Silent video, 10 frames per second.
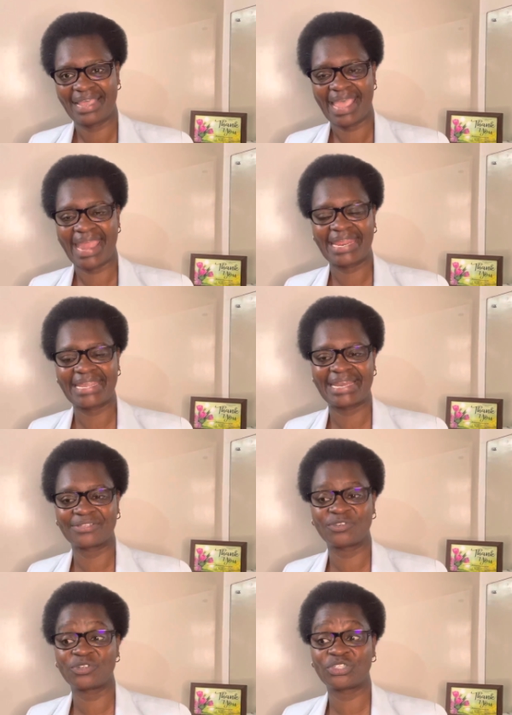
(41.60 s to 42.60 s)
and he
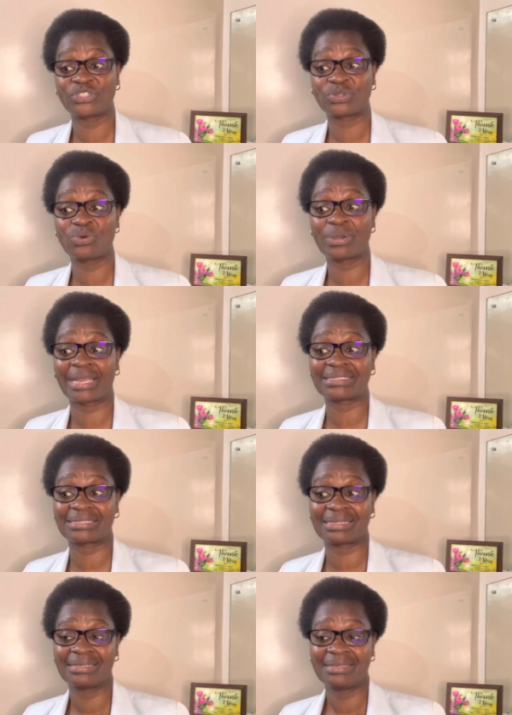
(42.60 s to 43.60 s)
does not just look at
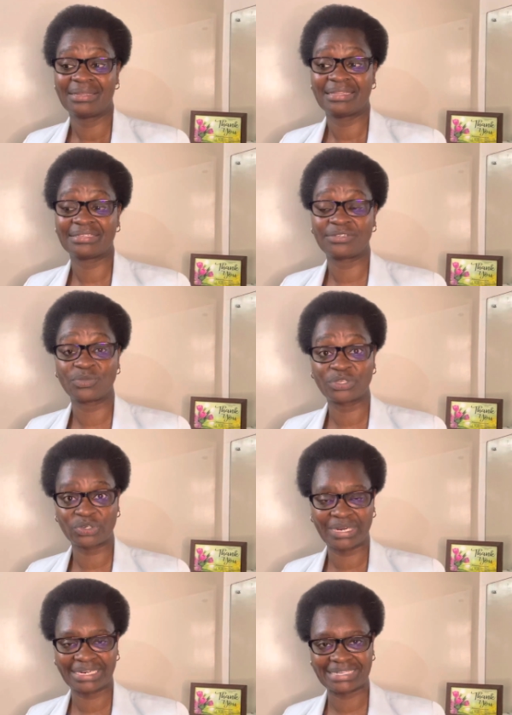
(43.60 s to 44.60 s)
uh, the
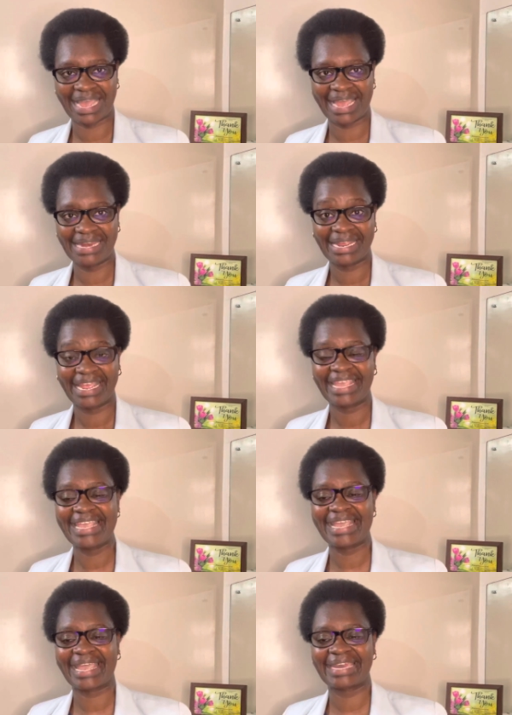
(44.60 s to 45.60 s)
situation at hand.
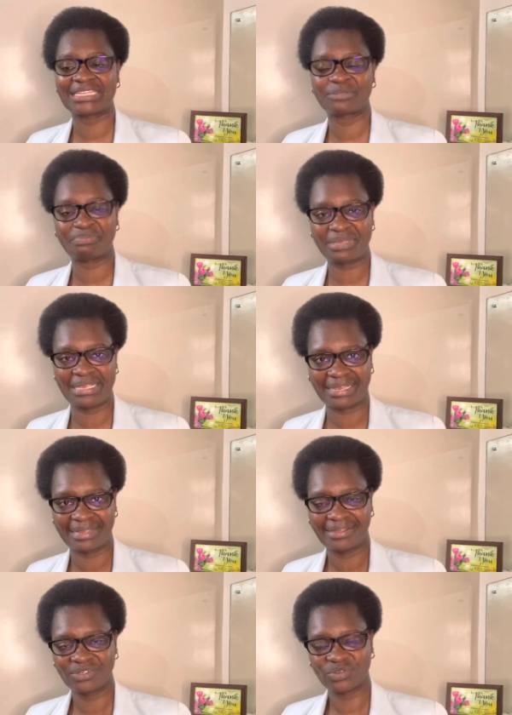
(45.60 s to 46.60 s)
He can speak
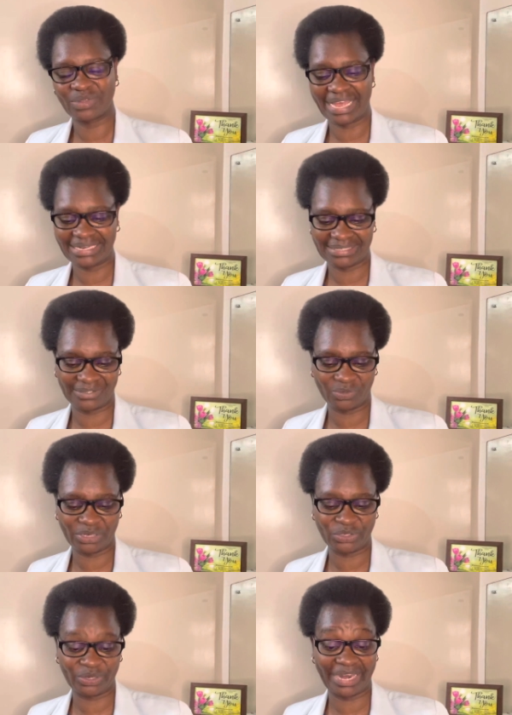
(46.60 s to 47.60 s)
to that
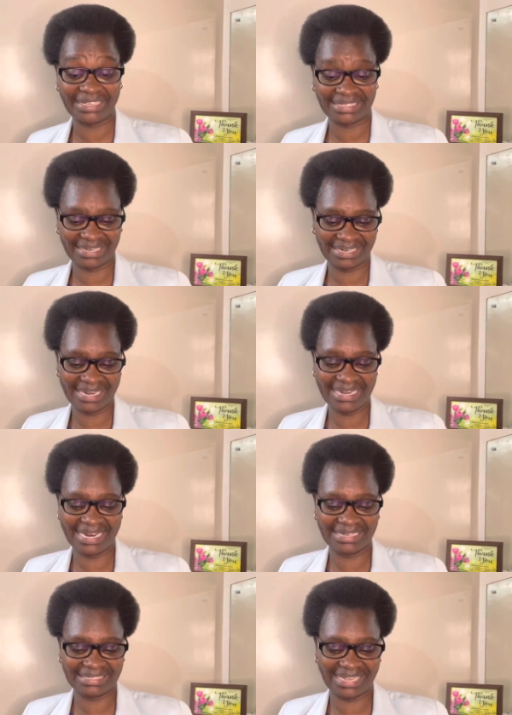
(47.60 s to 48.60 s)
situation as he did
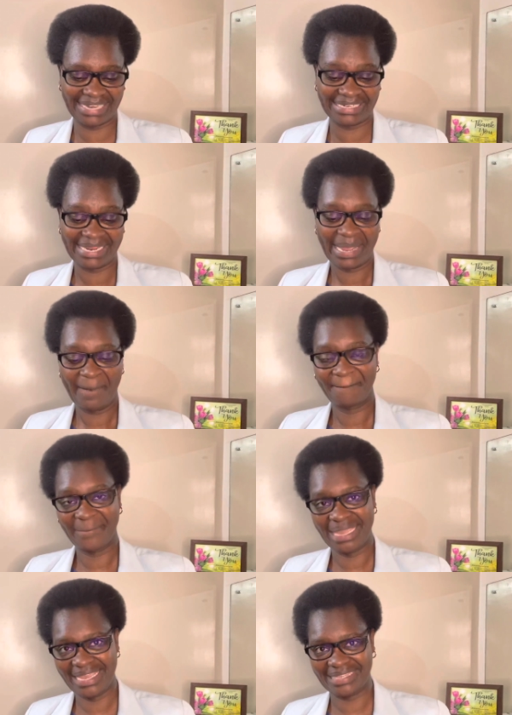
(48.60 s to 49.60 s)
and said,
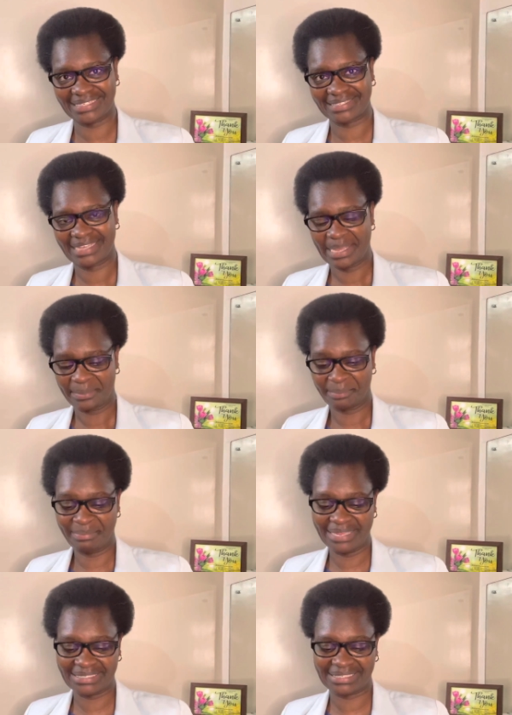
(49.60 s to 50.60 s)
peace,
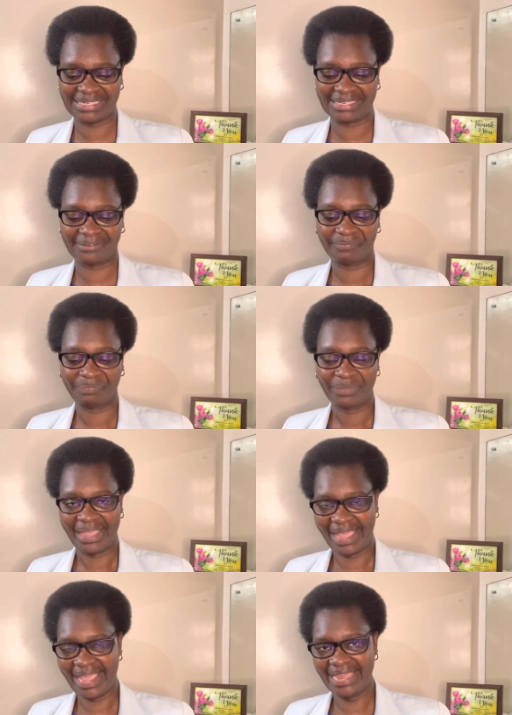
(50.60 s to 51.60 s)
be still.
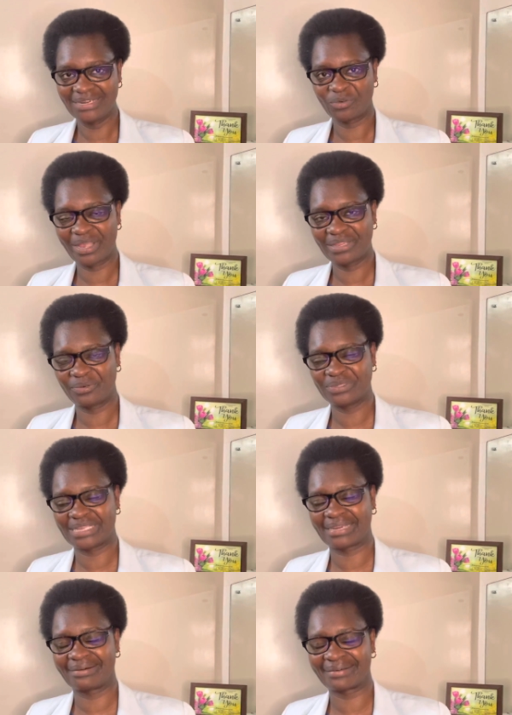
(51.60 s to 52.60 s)
And where there was
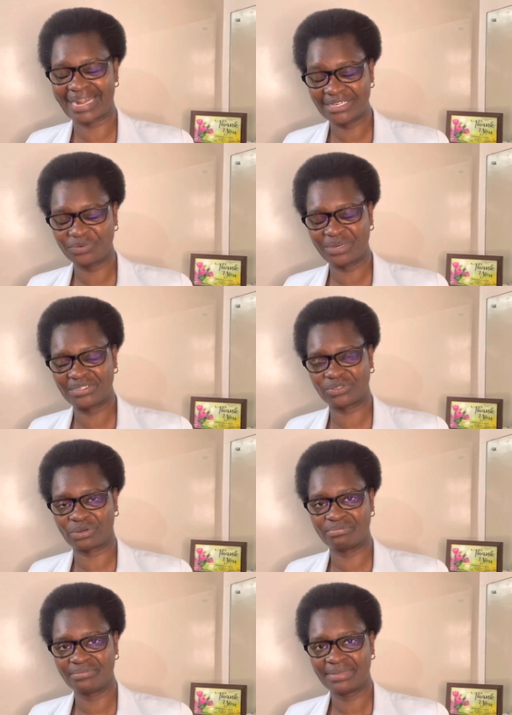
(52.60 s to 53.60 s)
a great
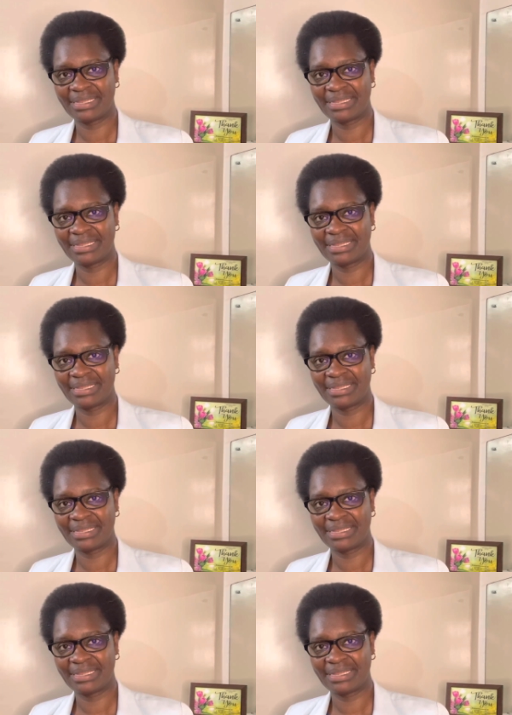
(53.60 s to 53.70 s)
windstorm,